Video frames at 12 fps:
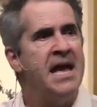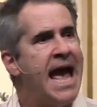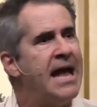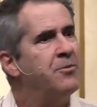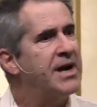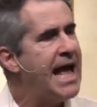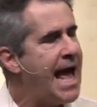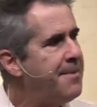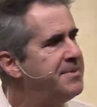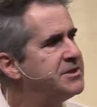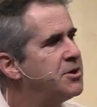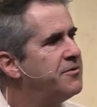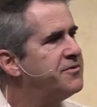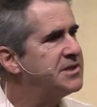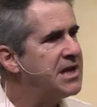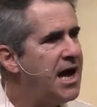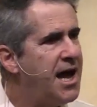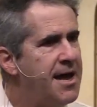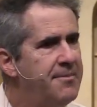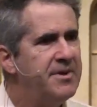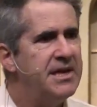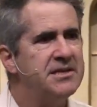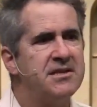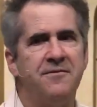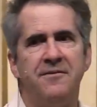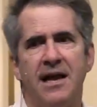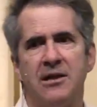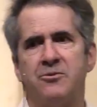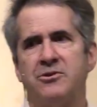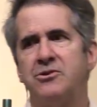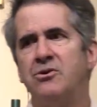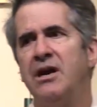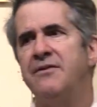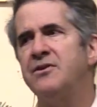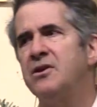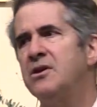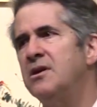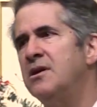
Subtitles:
And what happens over time is the followers drift.